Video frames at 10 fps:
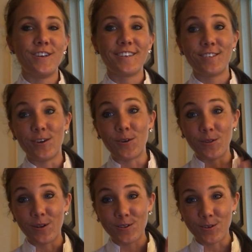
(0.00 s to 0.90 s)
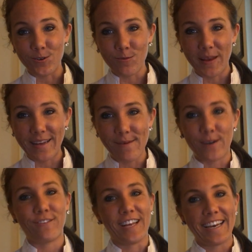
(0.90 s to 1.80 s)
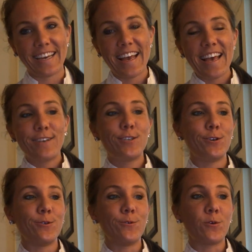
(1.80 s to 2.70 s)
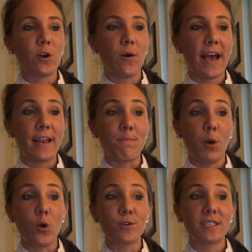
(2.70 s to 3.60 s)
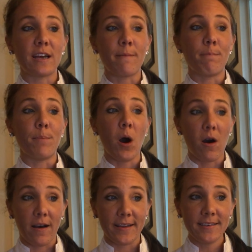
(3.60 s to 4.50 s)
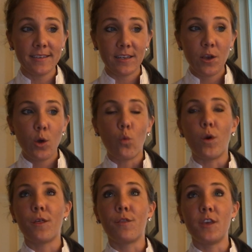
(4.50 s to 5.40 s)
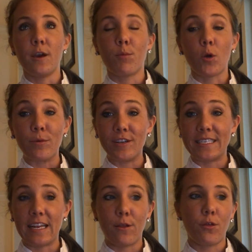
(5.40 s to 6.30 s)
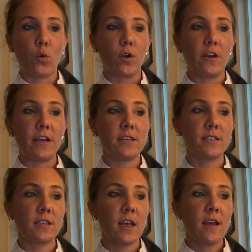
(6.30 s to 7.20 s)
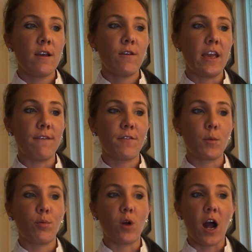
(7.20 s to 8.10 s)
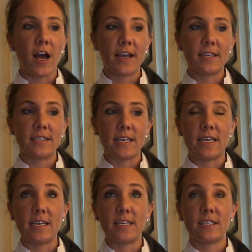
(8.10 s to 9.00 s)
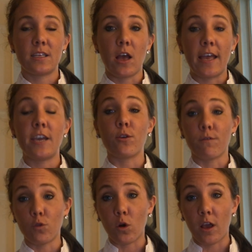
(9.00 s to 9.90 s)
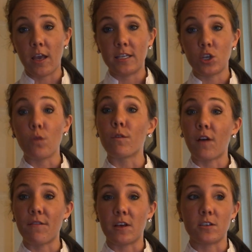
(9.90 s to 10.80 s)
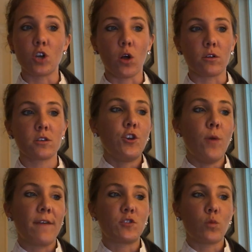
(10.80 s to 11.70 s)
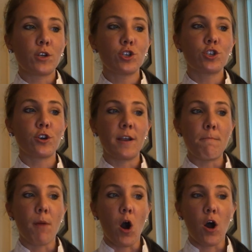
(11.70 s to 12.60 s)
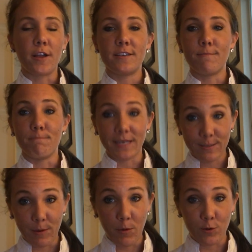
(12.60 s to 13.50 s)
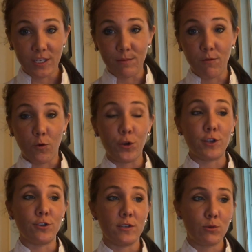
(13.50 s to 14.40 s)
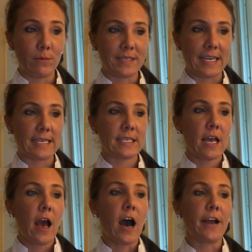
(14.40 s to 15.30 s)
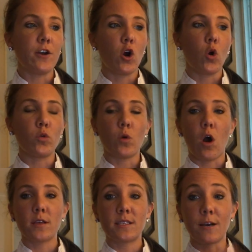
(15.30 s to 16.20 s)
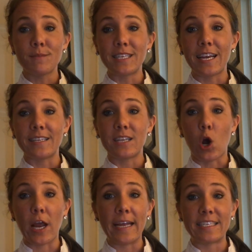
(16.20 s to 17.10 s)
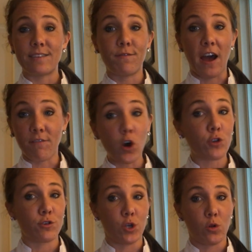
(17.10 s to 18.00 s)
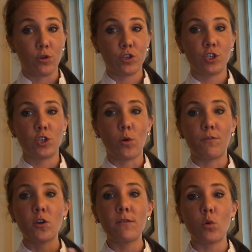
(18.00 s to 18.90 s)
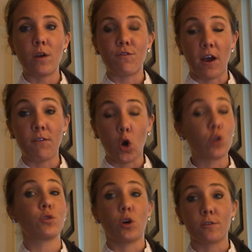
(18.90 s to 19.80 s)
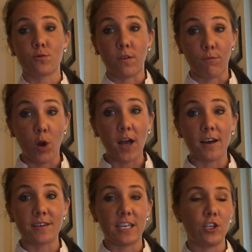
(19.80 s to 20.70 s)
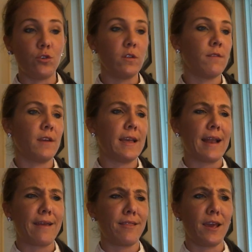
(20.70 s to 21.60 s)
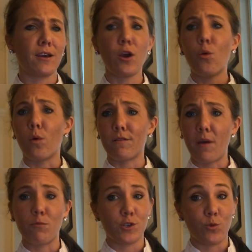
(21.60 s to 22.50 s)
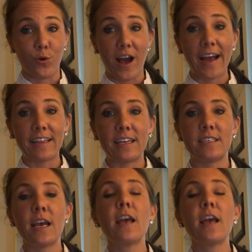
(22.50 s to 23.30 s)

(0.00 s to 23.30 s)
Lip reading: so you little social media butterfly, to go ahead and post a bond with the appropriate state authorities if the prize is, here in Florida, it's over $5,000. You have to register, and bond must be posted before you can do the sweepstakes. I know some states it's $500. So if you're giving away $500 worth of product and you live in, I think one of them was Rhode Island,